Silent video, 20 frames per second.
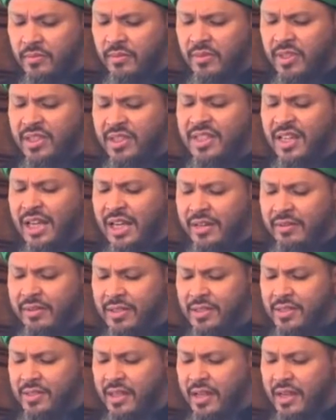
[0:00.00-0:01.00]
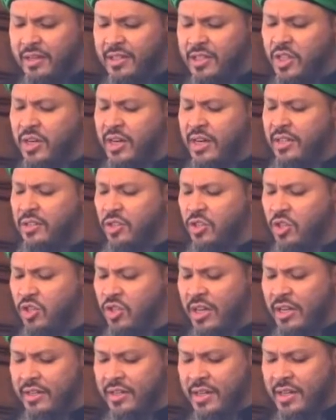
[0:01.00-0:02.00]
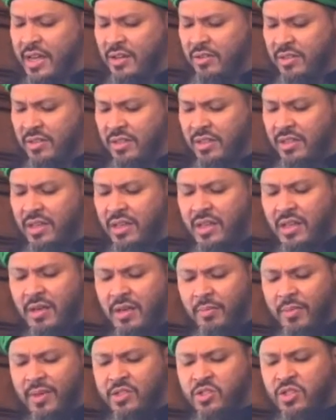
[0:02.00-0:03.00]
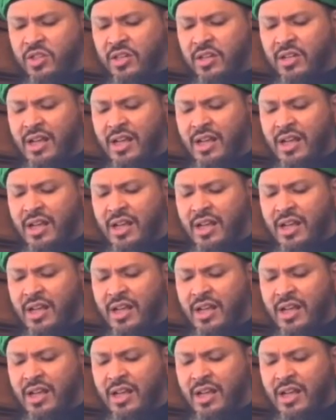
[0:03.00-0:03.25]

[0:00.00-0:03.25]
The tyrants there are trying to shut down the Masjid